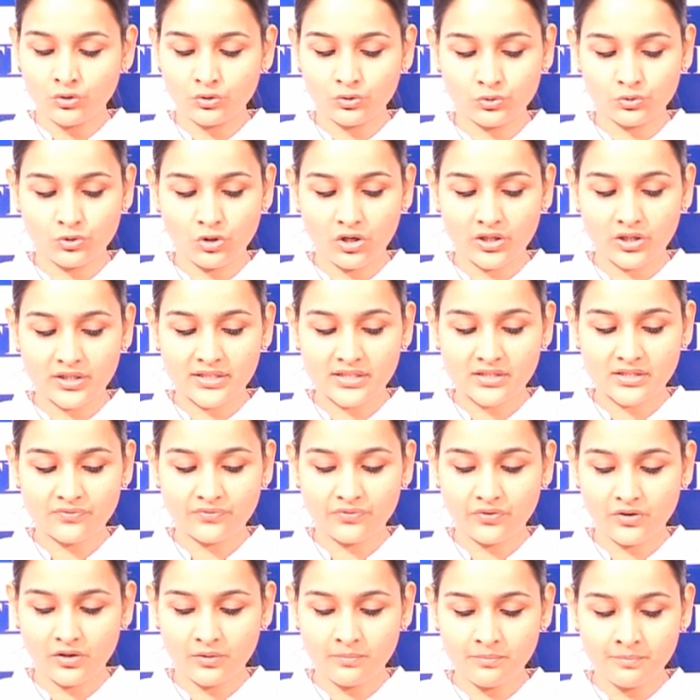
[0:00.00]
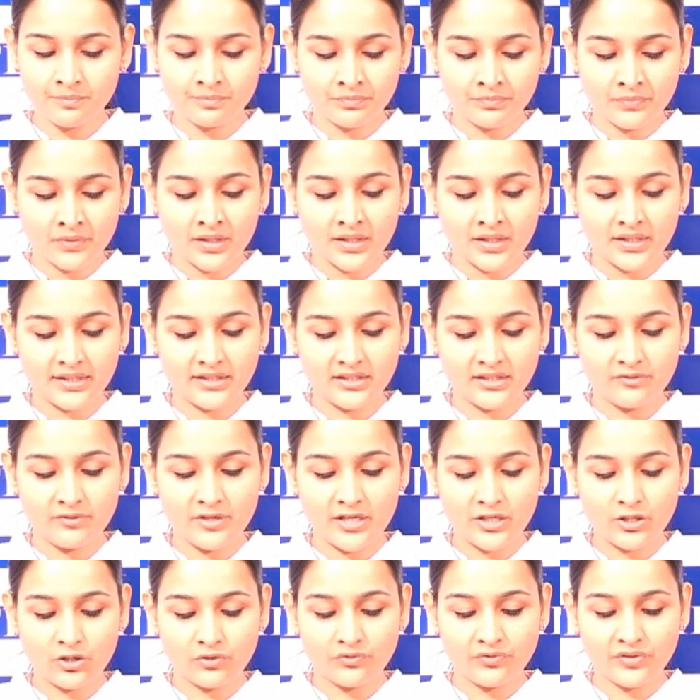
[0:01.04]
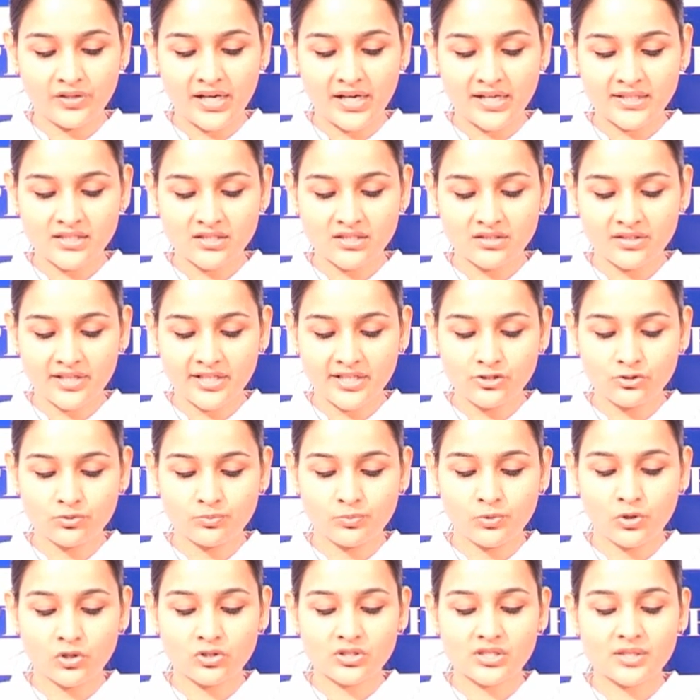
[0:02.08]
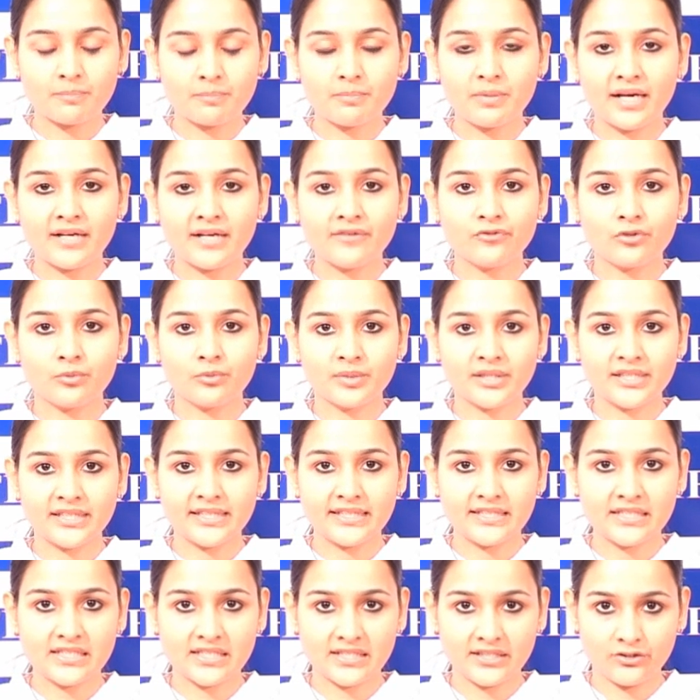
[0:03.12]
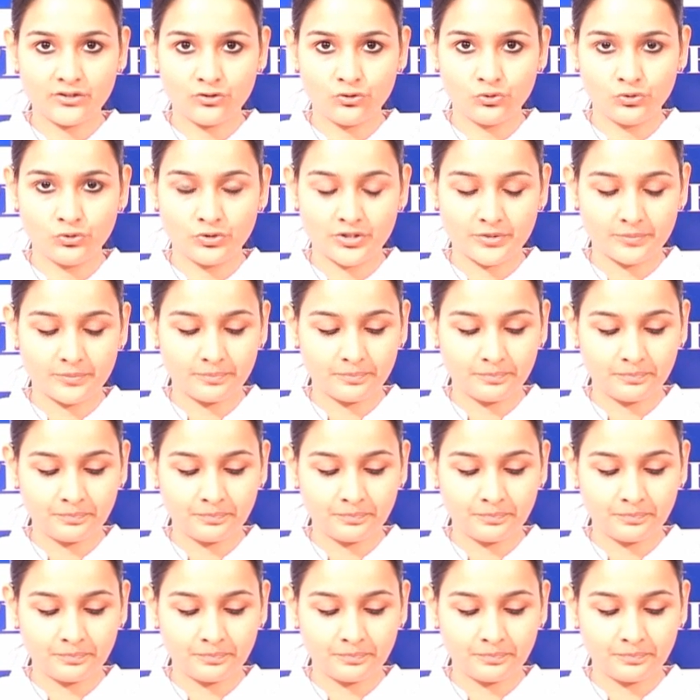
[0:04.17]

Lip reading: Crude oil is firm in the wake of Iran's threat to block supply from a key sea route.